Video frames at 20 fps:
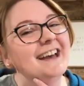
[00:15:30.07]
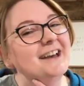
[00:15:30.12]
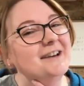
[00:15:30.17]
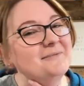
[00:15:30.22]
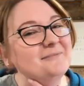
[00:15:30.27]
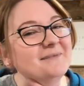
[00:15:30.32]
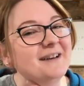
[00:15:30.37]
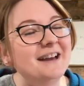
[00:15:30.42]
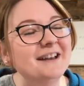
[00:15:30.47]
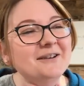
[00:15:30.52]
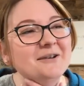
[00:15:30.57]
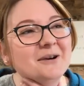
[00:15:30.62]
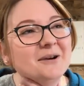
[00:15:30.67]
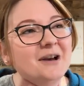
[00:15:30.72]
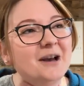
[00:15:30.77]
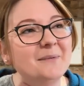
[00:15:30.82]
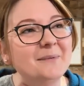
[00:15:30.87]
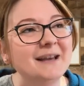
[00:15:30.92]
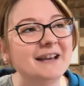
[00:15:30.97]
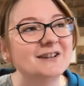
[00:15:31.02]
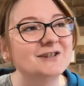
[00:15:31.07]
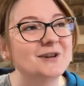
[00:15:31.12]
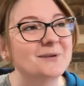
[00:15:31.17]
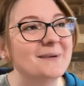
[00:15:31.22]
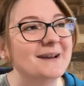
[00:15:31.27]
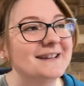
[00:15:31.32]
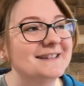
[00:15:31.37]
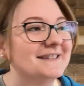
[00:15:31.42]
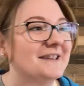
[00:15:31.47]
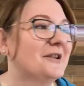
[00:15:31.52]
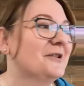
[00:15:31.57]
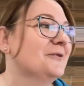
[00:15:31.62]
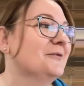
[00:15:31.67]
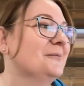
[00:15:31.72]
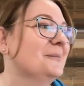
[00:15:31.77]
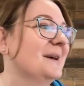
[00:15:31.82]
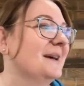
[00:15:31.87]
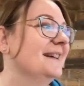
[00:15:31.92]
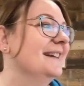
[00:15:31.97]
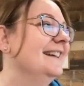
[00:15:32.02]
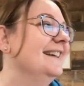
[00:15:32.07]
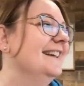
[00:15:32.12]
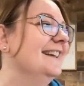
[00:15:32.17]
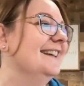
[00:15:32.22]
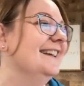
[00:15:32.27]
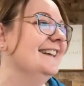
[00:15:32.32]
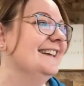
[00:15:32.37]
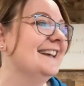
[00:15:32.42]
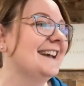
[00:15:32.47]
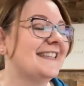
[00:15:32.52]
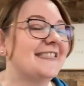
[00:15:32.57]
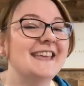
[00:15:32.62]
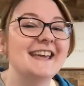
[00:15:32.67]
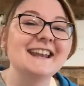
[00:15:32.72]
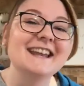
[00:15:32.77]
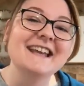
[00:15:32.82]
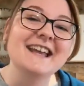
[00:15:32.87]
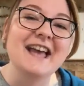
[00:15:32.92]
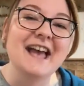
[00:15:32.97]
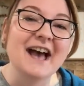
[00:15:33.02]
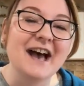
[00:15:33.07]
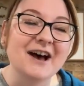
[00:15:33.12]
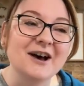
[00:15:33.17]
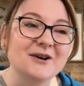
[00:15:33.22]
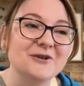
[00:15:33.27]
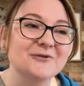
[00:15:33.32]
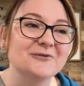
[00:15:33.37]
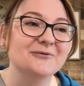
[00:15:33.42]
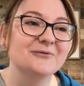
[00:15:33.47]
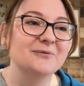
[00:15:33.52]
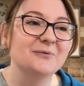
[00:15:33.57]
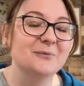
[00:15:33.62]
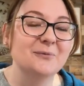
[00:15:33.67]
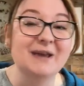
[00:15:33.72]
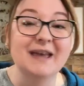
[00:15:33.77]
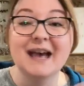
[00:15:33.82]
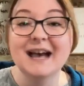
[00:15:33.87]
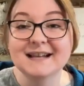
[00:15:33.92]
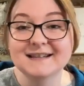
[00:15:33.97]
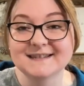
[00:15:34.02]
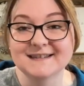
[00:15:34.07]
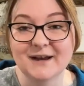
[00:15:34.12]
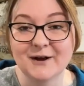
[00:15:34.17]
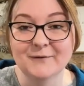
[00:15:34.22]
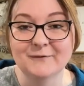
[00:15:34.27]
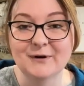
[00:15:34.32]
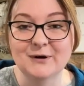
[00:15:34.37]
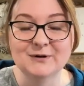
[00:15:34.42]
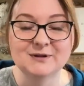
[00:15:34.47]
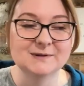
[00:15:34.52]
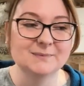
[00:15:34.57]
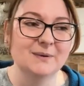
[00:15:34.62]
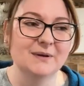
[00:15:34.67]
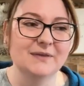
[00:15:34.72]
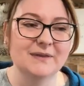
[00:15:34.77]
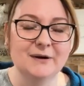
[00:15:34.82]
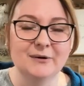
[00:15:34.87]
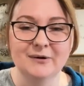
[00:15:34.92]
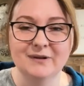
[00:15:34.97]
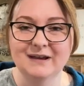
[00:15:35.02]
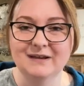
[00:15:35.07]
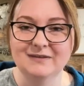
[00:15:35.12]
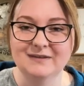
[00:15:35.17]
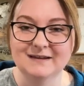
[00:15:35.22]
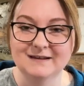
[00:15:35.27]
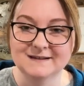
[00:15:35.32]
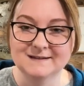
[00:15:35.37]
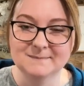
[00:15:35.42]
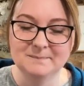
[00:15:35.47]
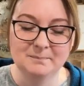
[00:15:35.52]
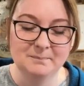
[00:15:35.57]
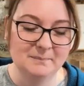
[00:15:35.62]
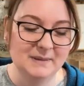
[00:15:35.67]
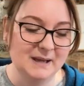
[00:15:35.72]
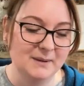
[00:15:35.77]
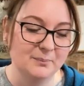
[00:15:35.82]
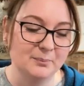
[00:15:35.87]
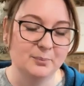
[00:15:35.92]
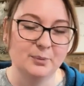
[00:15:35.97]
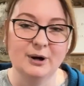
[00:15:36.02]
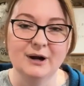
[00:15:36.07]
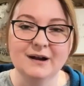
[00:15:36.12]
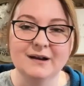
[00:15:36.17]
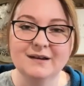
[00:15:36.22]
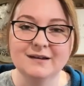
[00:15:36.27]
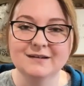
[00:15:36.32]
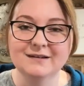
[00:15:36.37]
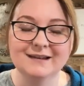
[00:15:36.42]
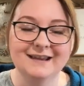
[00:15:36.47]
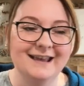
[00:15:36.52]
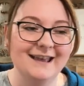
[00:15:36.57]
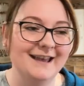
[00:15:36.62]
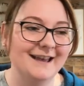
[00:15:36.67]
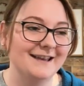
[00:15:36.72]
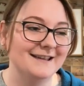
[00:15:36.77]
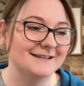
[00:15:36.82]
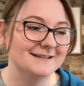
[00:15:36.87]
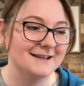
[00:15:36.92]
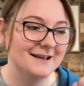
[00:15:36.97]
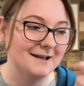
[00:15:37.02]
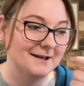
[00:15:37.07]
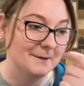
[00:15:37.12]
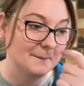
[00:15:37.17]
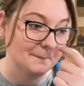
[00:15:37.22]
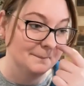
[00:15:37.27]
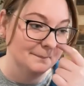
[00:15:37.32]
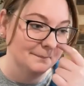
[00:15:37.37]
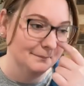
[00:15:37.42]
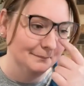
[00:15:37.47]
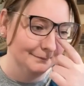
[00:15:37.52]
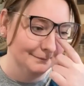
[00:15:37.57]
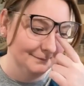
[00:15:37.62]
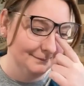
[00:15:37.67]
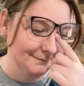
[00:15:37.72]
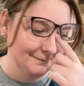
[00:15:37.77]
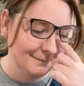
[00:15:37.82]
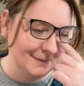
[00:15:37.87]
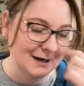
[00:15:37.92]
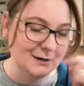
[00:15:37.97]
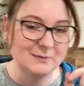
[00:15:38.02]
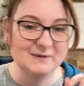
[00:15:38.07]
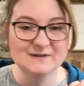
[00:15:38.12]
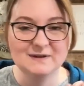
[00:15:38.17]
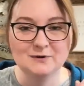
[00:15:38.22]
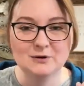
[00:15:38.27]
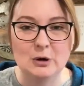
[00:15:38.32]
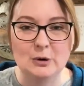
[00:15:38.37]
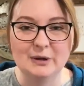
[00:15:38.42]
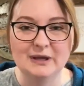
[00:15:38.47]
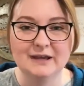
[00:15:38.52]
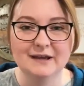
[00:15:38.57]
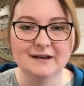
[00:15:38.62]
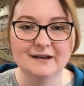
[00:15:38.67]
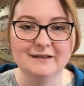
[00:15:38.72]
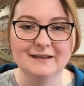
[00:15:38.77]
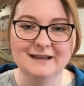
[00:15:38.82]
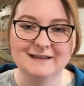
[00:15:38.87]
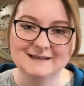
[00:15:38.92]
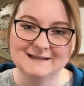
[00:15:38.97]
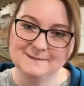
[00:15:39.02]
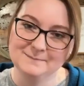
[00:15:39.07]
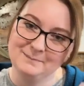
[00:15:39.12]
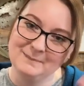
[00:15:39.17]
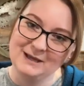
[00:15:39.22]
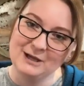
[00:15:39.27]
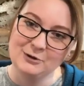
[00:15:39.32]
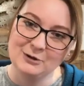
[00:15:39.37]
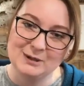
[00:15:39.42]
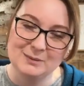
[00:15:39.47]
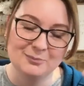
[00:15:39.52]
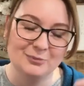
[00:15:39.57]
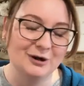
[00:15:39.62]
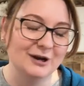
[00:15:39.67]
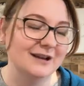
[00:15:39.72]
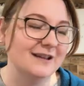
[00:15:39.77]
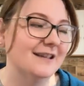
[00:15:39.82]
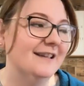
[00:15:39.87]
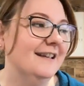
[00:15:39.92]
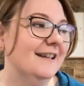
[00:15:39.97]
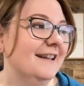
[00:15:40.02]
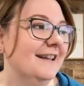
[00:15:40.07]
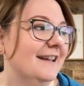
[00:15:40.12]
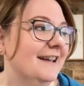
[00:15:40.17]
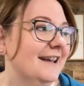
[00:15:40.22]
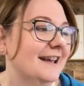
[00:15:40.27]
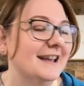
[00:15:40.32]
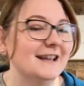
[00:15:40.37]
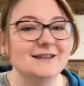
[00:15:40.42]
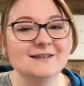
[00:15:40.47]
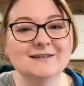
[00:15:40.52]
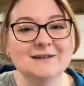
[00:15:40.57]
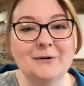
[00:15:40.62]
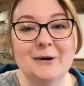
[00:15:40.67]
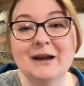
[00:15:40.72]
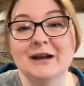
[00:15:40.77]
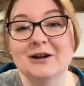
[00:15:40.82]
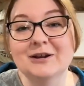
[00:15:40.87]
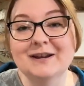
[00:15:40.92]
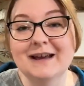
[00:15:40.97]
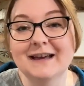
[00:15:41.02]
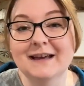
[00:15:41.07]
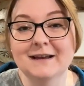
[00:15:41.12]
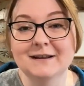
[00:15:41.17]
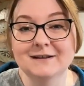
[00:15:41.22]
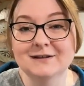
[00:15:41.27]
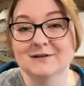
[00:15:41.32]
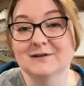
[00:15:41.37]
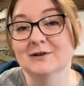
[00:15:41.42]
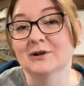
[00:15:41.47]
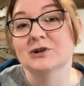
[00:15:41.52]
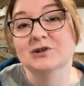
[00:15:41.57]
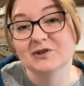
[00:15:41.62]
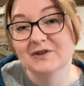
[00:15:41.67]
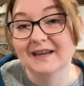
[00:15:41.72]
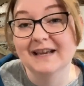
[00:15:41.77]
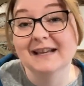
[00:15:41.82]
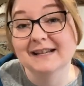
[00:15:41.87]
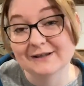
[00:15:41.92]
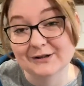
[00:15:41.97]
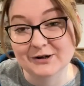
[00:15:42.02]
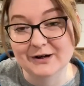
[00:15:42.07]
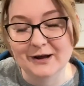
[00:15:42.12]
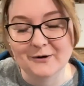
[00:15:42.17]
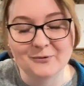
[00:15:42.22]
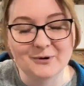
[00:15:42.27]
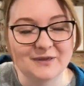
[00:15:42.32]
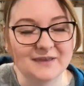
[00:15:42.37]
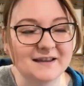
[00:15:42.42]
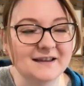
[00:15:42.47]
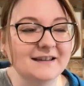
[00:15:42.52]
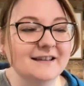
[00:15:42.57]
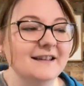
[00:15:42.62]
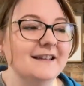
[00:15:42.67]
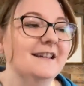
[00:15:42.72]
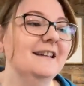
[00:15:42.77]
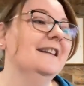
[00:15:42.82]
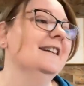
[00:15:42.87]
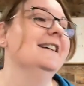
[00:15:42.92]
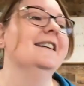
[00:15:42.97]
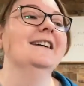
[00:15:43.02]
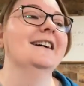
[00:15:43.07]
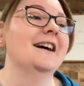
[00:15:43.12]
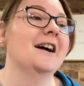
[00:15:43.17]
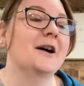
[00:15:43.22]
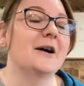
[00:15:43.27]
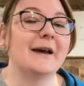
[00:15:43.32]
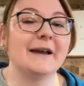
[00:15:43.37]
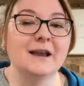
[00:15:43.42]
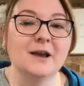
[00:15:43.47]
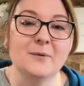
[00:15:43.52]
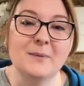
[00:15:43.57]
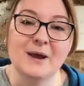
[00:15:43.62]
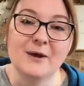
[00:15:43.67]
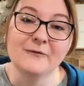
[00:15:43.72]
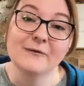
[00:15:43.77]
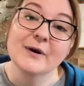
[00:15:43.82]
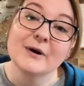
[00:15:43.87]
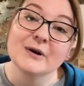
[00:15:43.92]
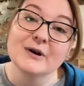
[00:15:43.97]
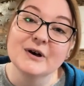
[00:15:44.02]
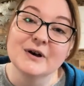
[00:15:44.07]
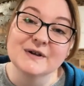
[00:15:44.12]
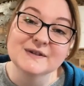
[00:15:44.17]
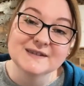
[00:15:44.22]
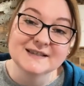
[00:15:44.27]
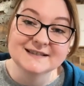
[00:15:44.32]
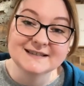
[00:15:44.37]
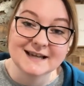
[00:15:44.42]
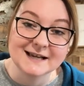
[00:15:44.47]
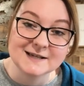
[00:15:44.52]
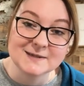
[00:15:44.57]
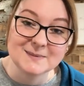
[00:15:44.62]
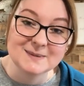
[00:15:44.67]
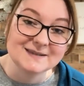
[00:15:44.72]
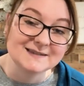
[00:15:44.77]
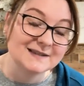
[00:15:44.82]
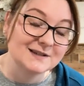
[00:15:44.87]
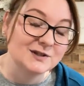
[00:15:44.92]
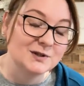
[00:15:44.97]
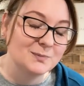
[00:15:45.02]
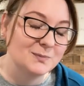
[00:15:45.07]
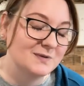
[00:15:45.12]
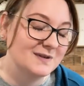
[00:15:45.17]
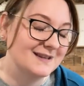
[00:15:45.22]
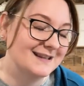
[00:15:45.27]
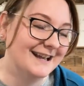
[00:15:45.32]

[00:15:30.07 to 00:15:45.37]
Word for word: I'm, I know I'm aging myself, but yeah, they didn't have, we had cell phones, but they were like this big brick and, um, mine was a Nokia, like this big green brick. And so I could not search the internet with it. Uh, I could make phone calls and text message,